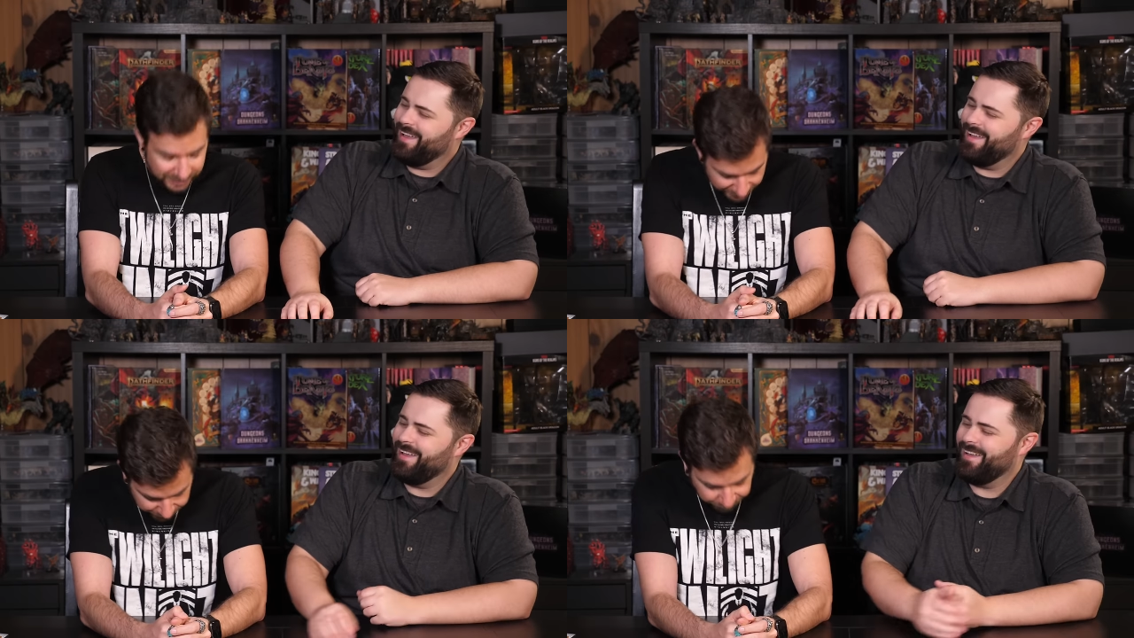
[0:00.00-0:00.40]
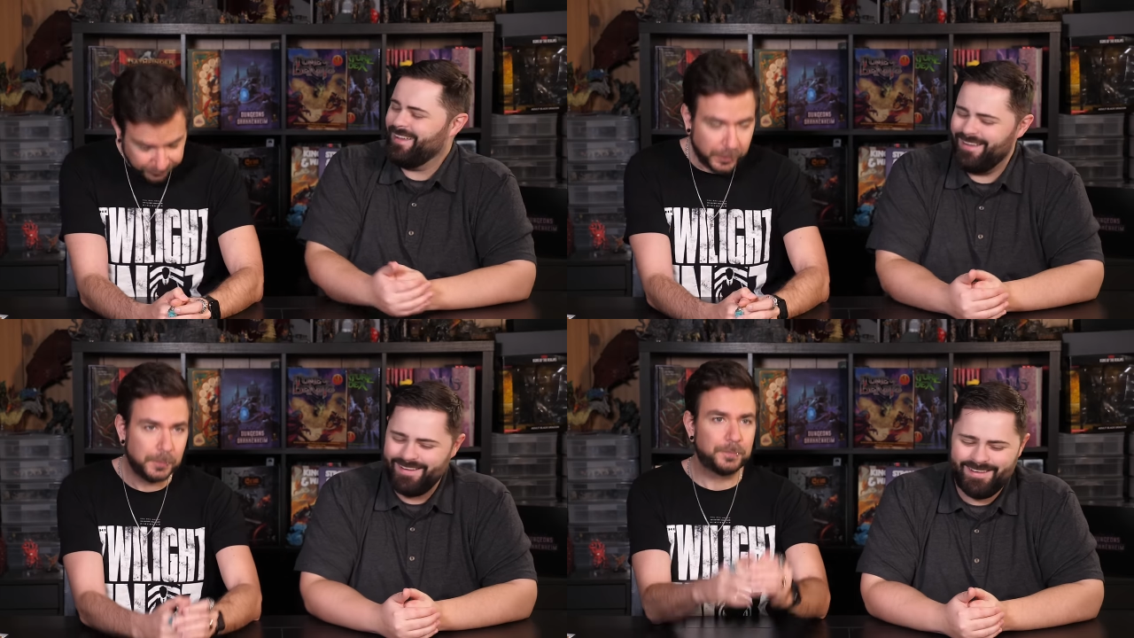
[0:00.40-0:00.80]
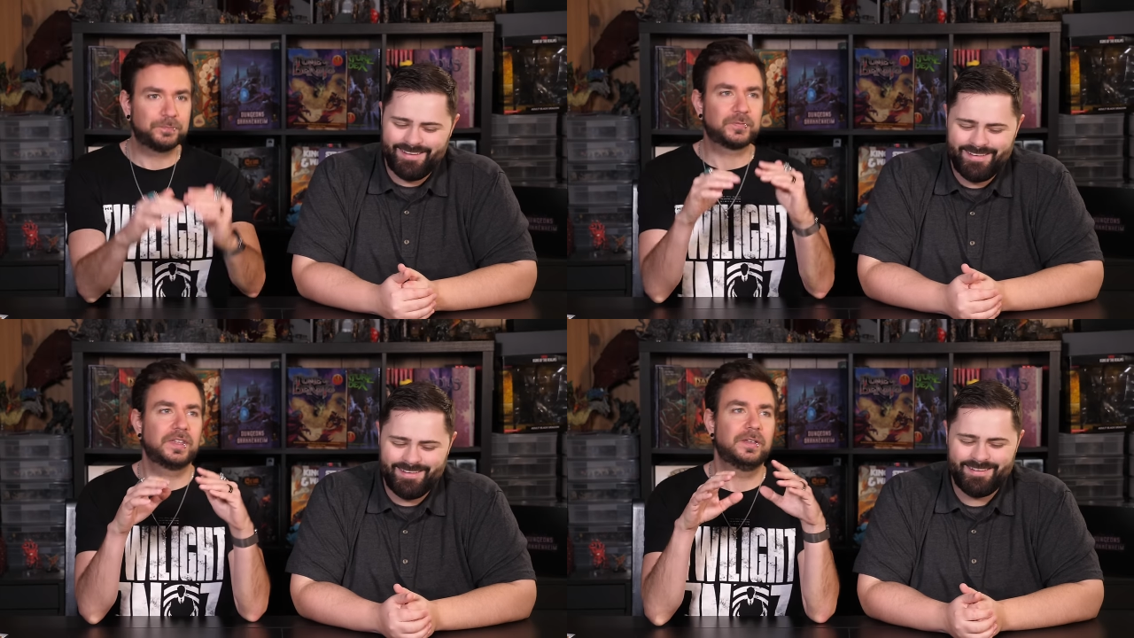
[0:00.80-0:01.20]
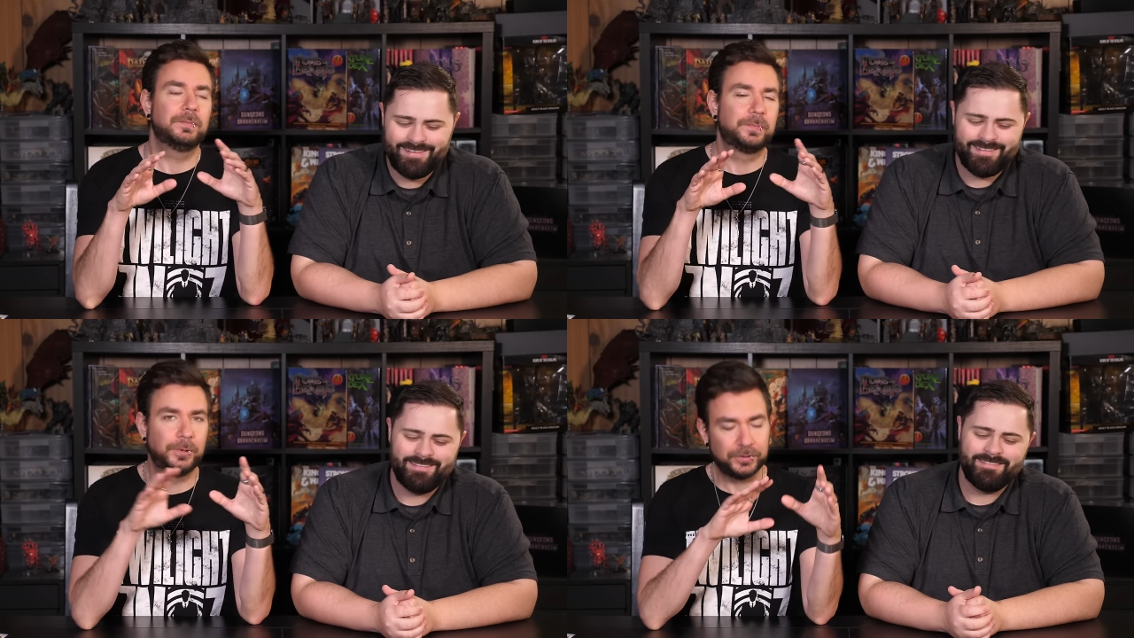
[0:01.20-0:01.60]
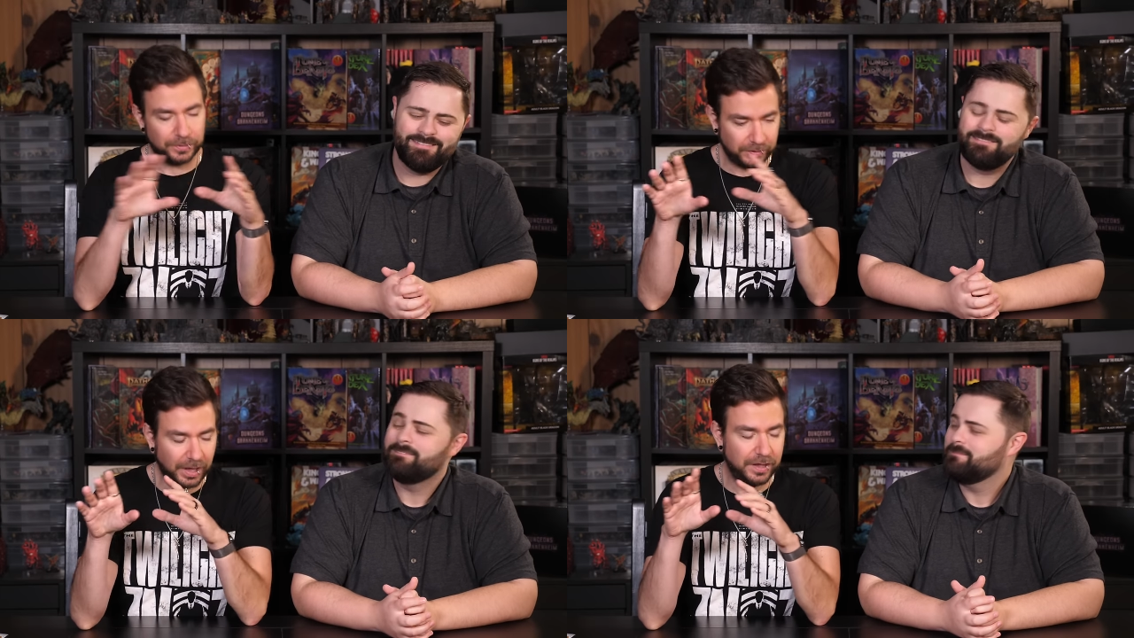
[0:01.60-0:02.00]
Speaker 1: yeah. So, put
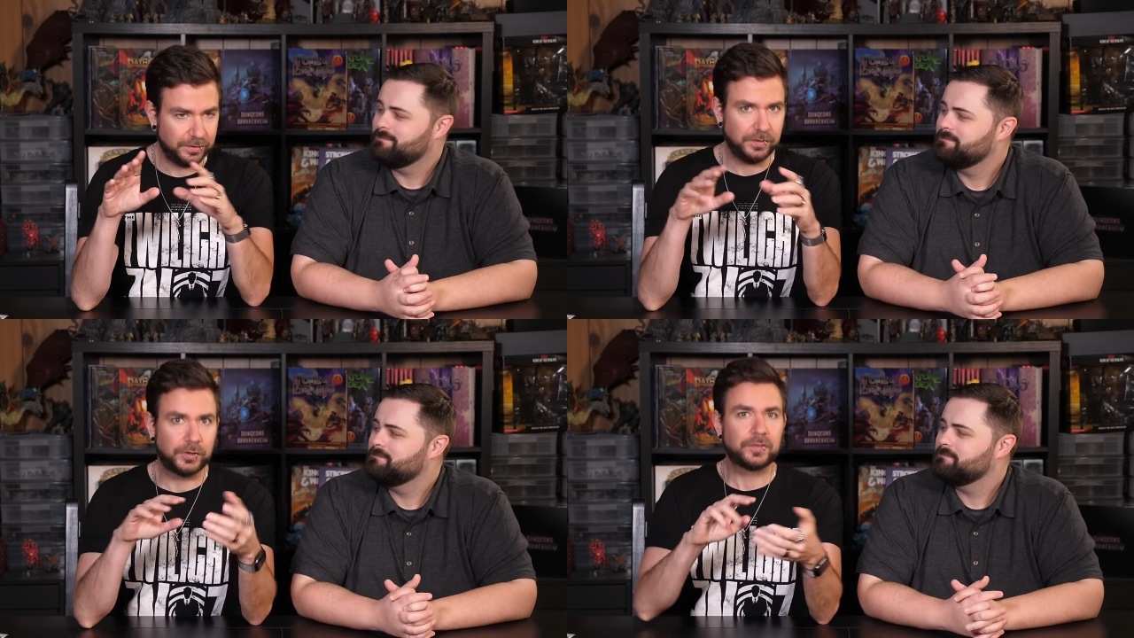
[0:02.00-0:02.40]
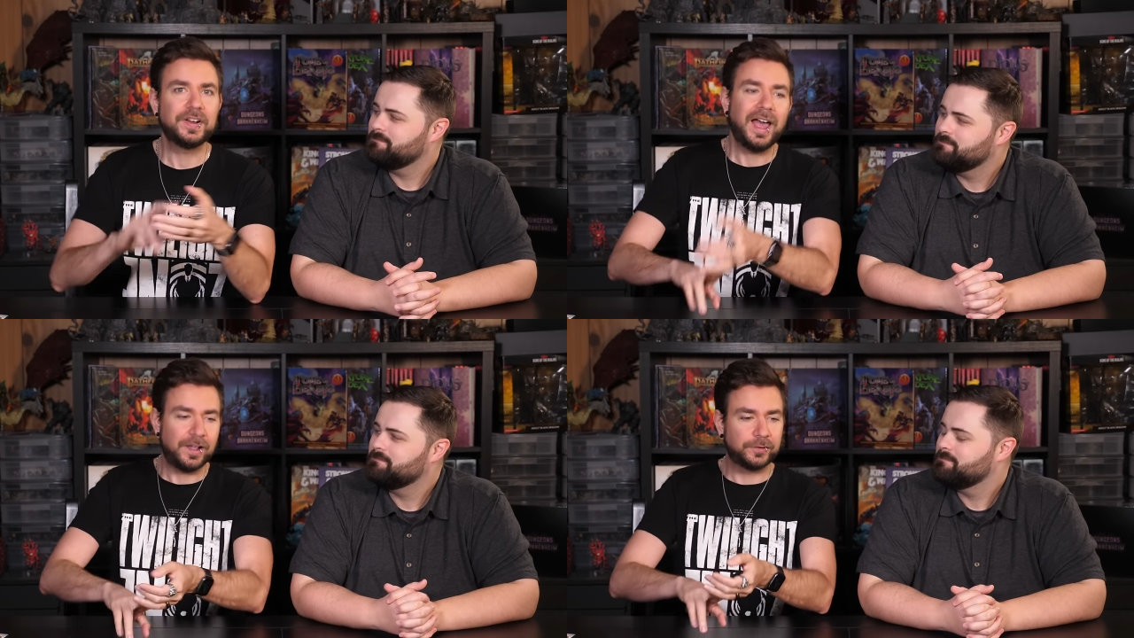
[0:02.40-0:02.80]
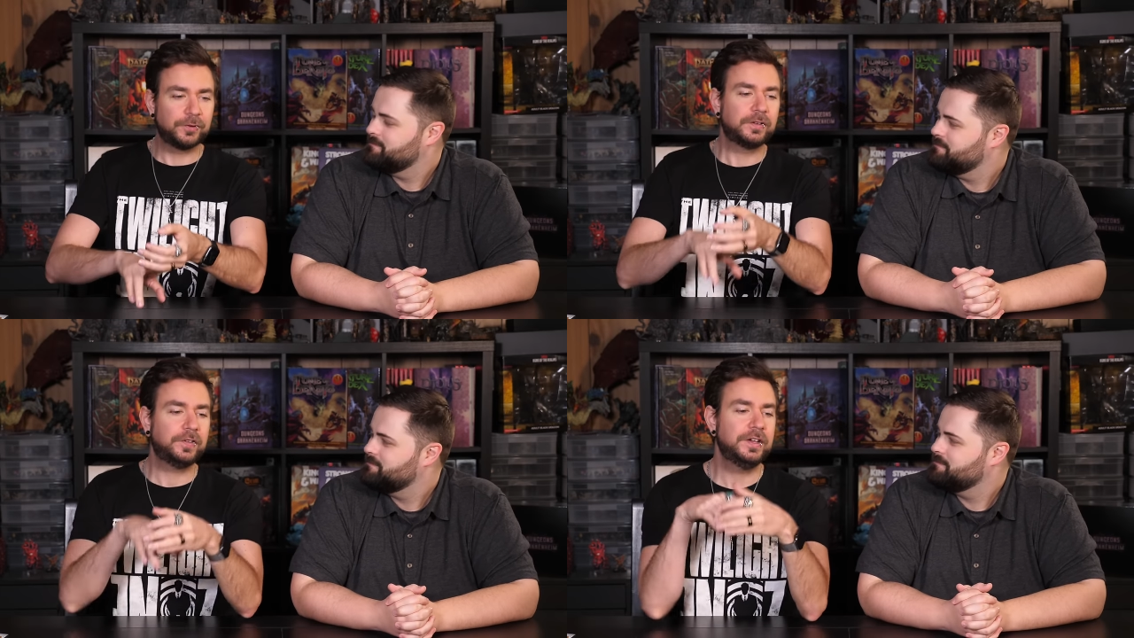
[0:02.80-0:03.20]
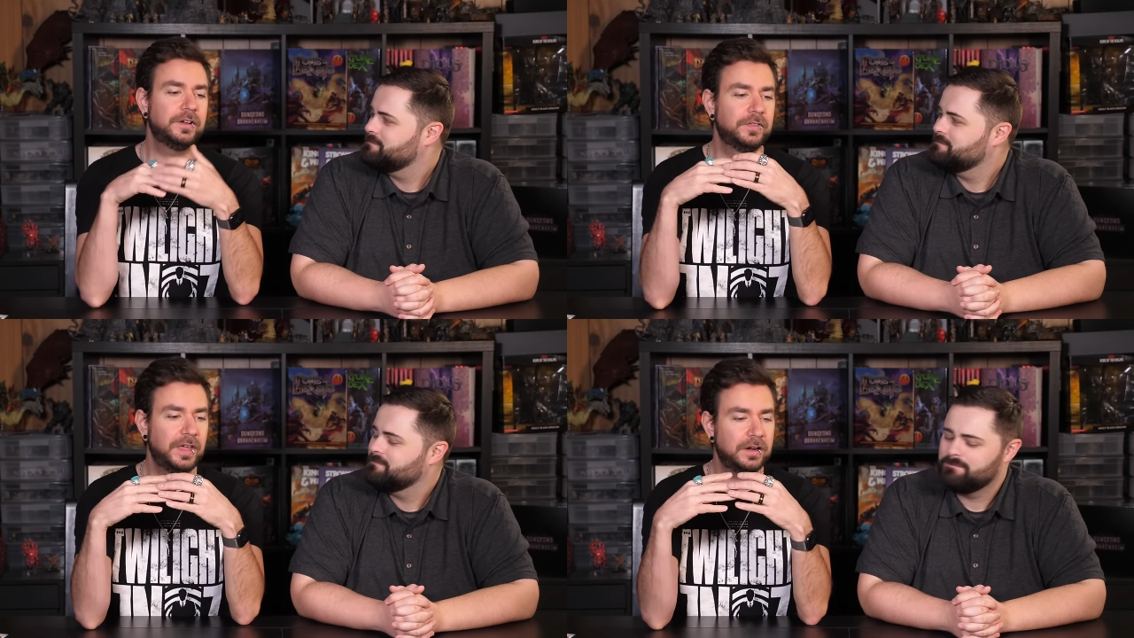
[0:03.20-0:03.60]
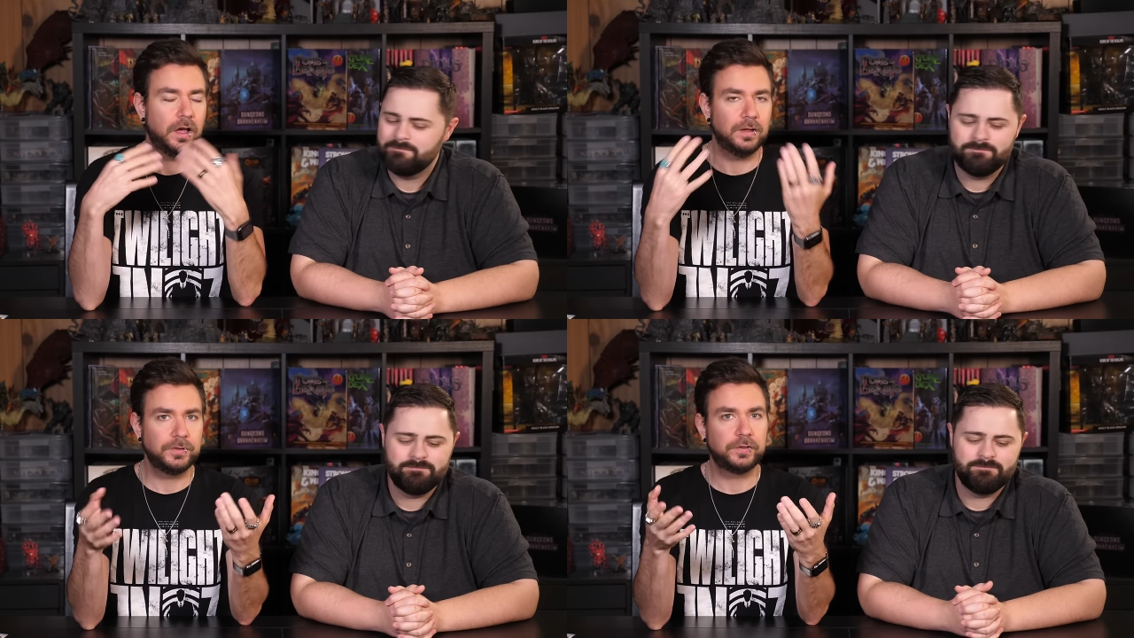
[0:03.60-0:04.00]
uh, there's an asterisk here that
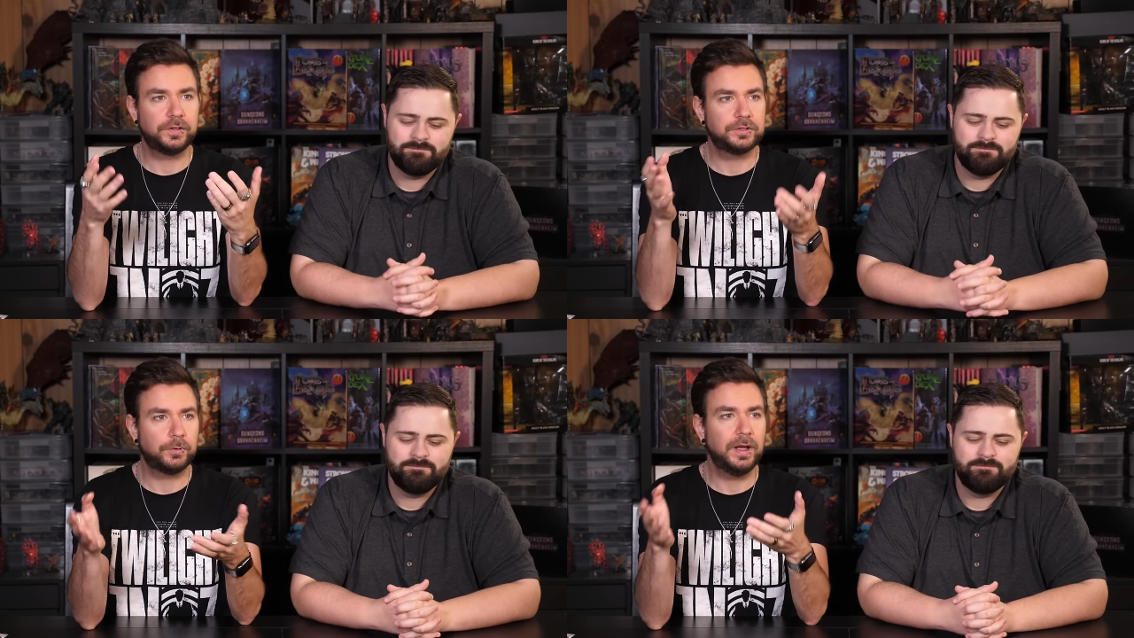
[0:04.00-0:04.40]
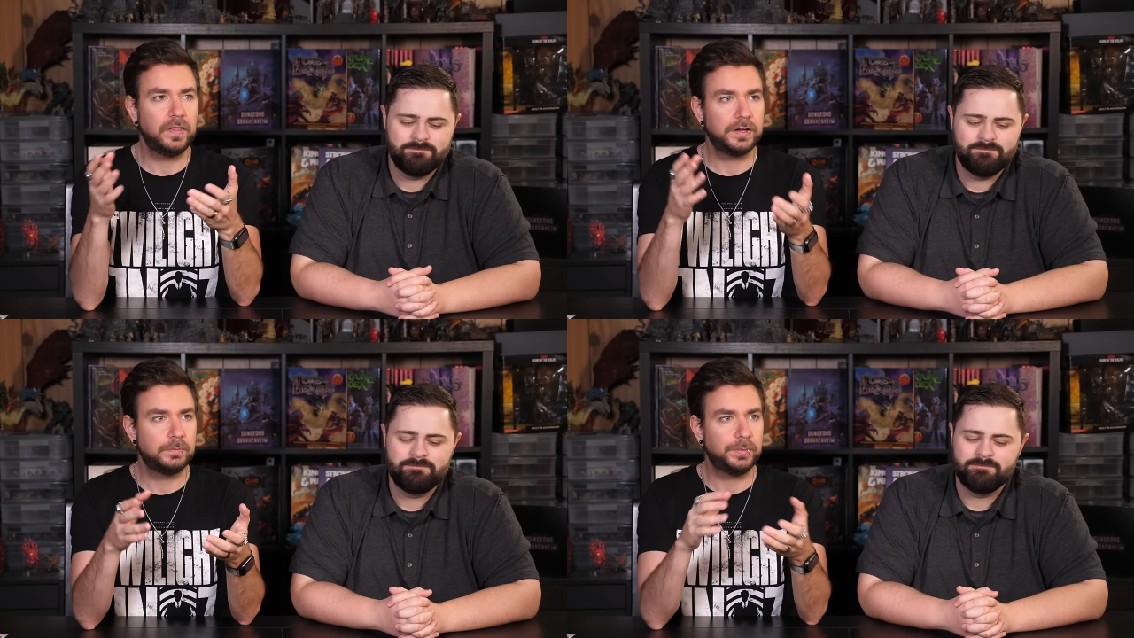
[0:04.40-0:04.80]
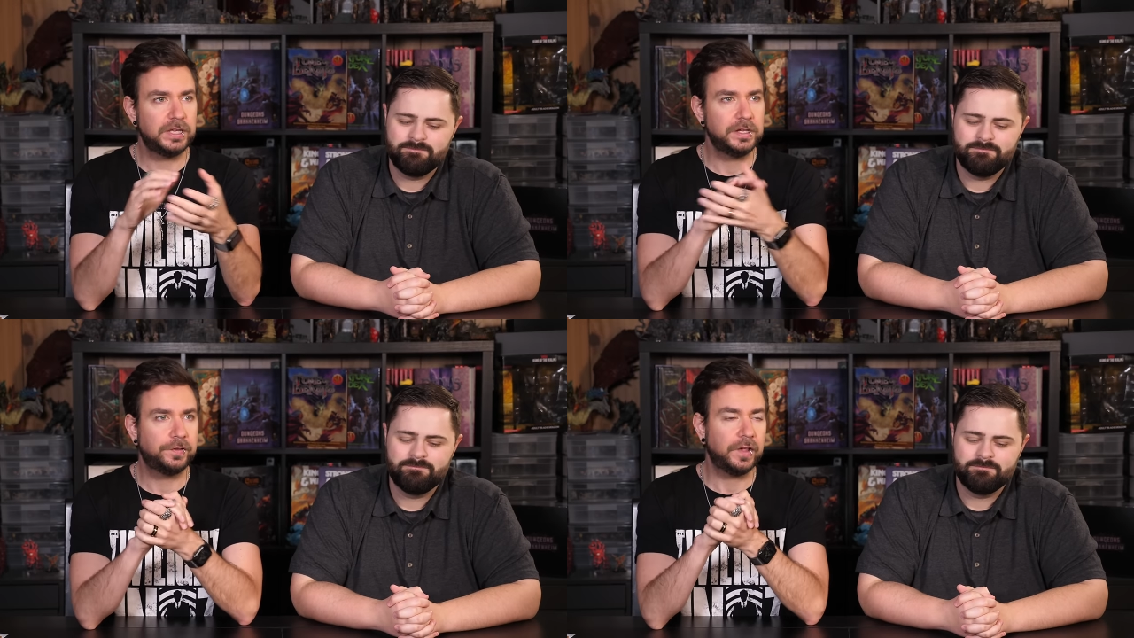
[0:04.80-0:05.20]
obviously Twilight and Peace.